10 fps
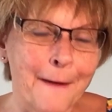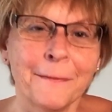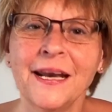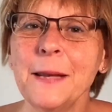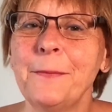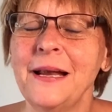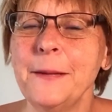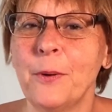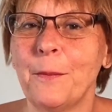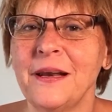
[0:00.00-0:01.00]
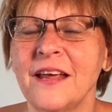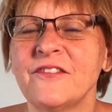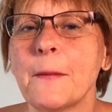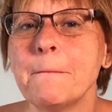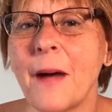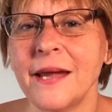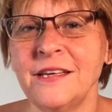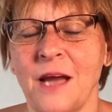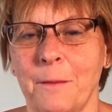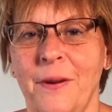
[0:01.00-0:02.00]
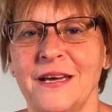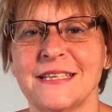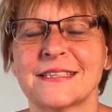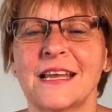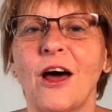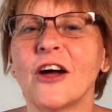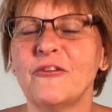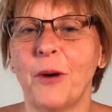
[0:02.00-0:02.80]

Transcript: Many people believe the main number is the life